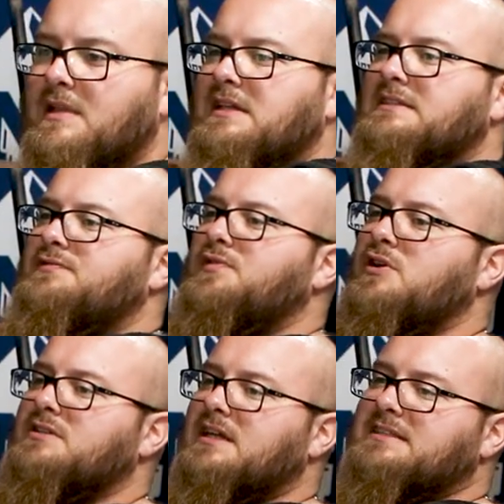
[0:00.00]
is
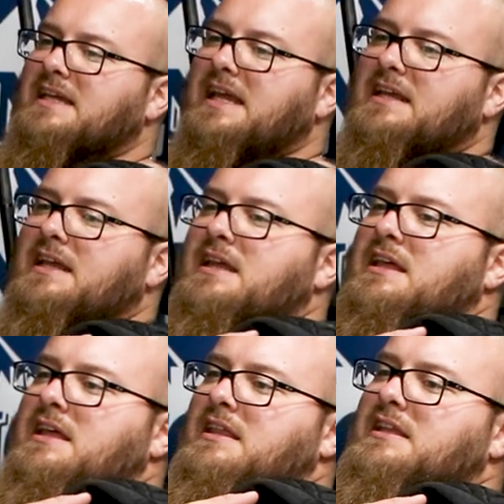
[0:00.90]
first I take
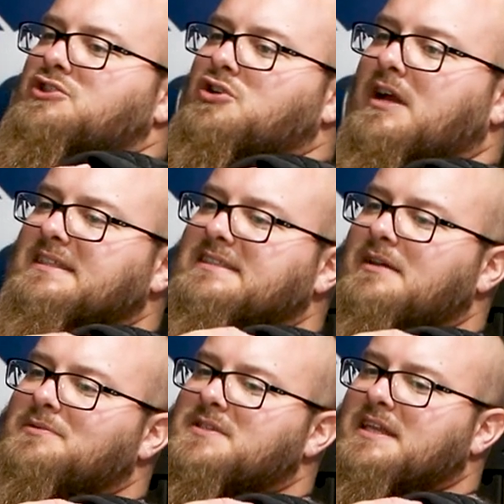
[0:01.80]
the
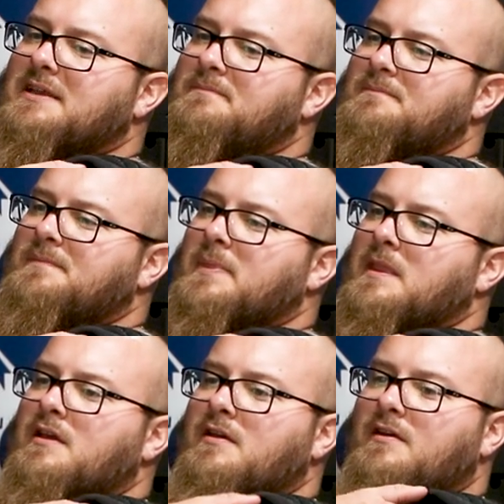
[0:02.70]
tricep seam.
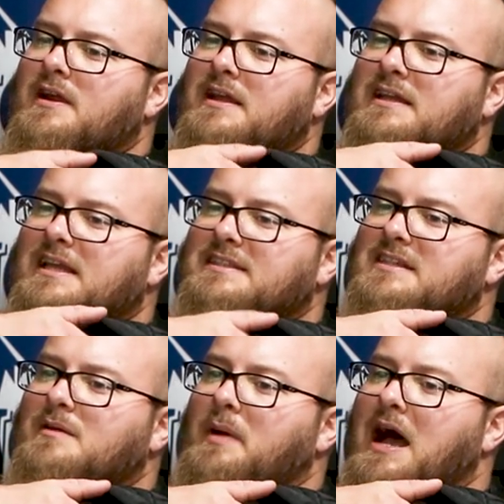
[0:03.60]
All right, it's
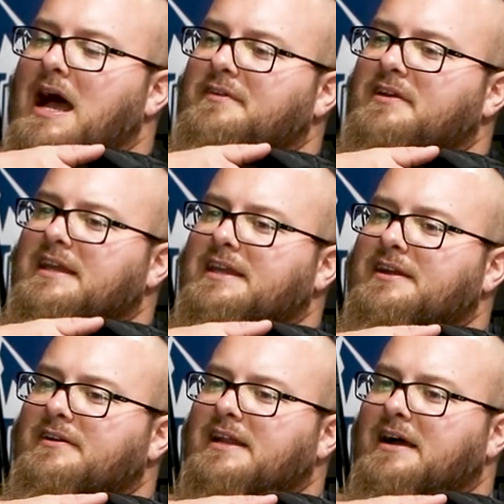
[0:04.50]
up high right
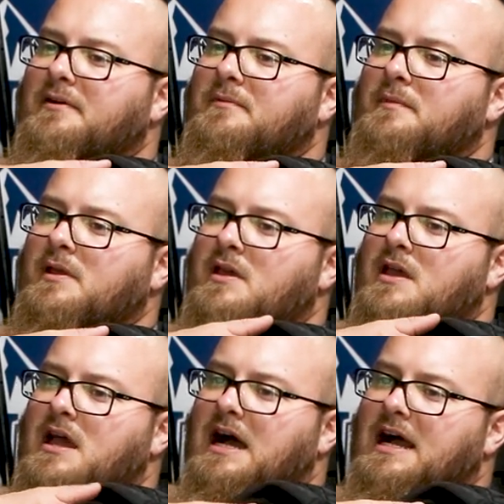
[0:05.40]
here now.
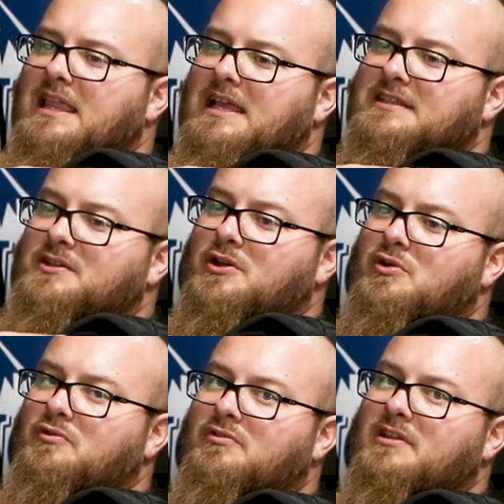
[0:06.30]
I like to
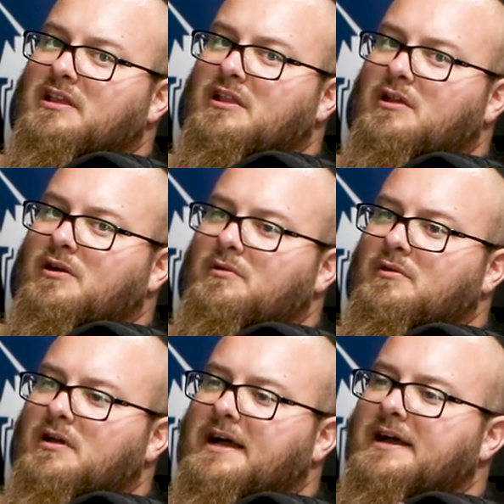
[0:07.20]
go really low.
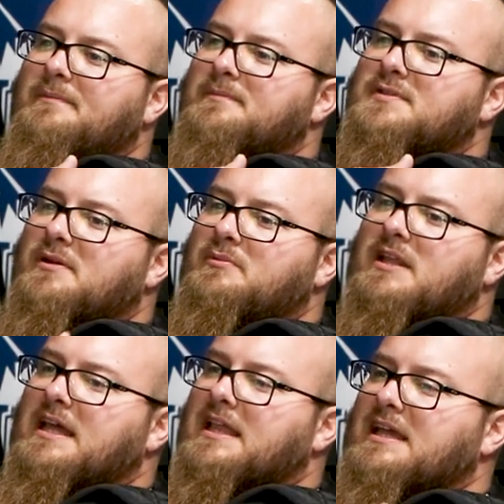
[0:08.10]
I'm
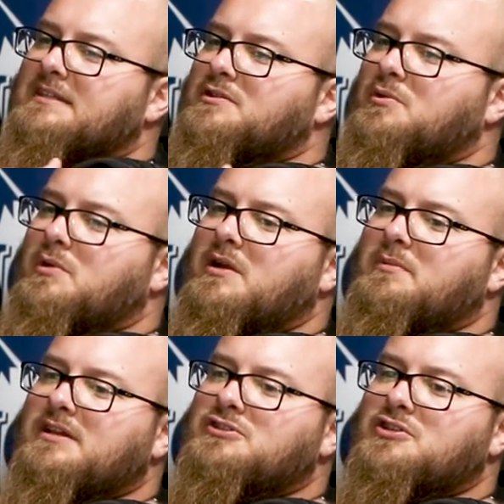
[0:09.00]
someone that likes to wear
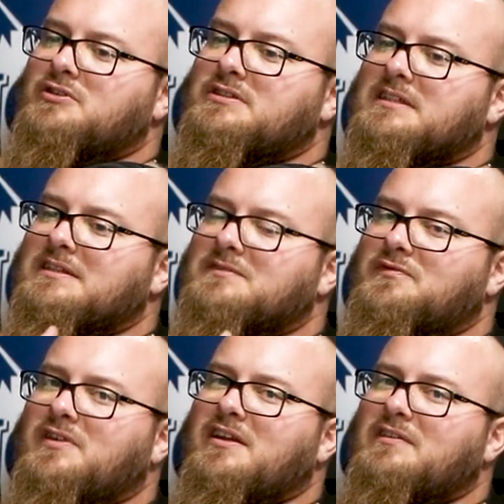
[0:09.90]
my shirt sleeves
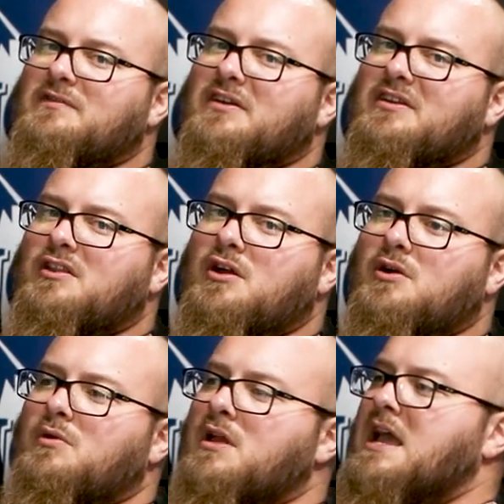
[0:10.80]
very, very
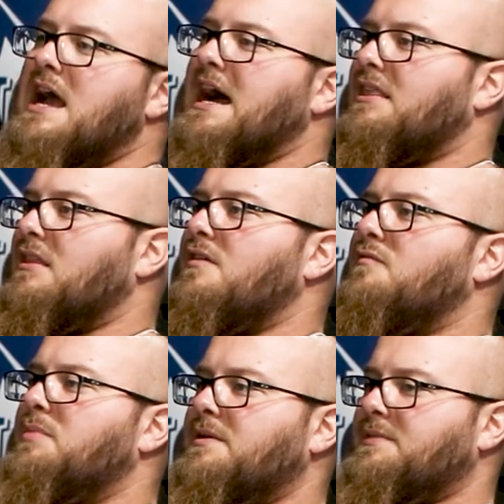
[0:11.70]
low. I
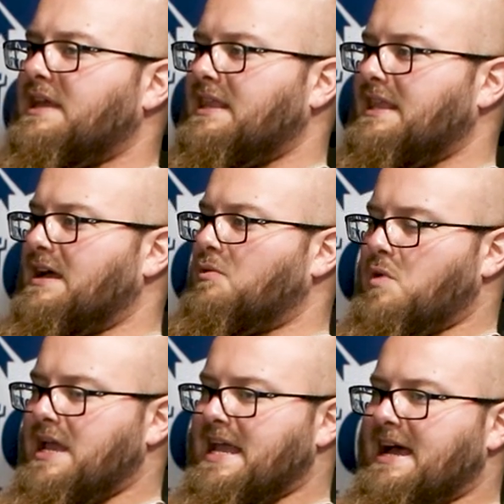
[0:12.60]
love being able to get that
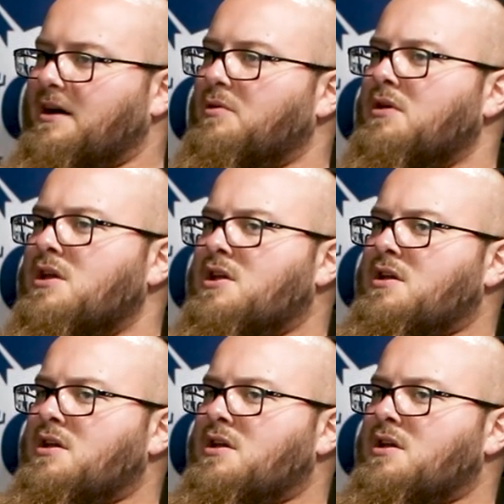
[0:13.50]
weight out,